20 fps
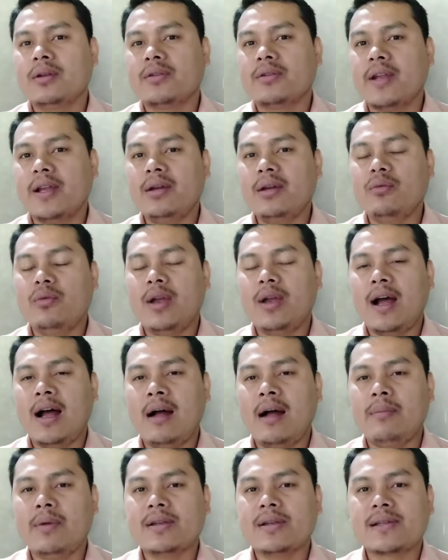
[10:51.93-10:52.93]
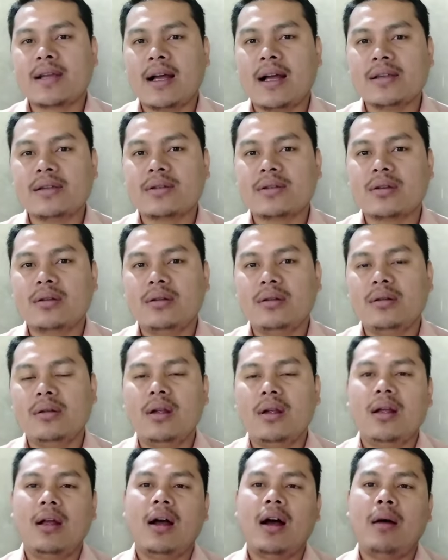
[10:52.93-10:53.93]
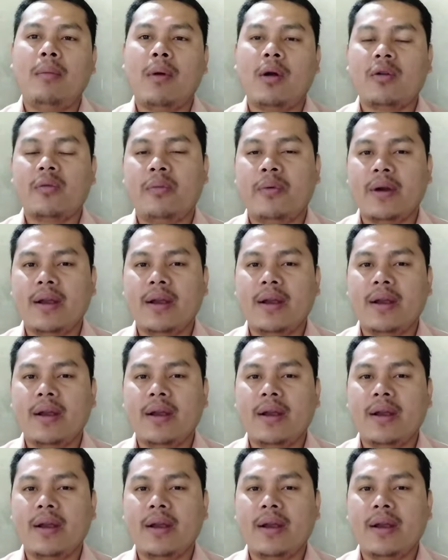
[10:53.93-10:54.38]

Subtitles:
today we have discussed about